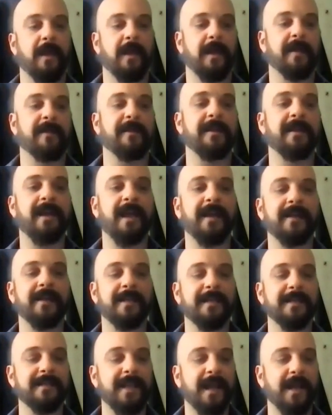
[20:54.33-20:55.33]
In the
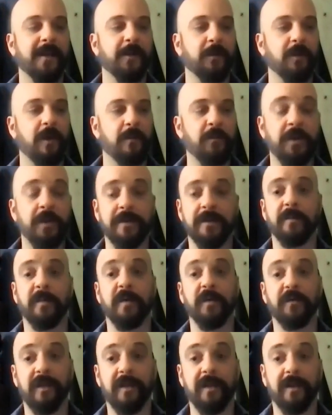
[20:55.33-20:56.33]
90s, I grew up with the
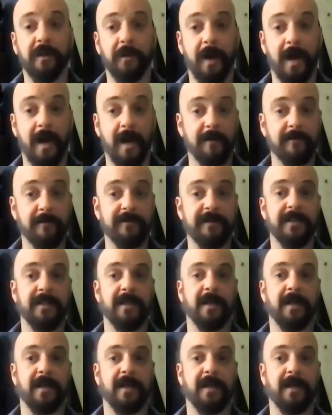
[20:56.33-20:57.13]
movie The Craft.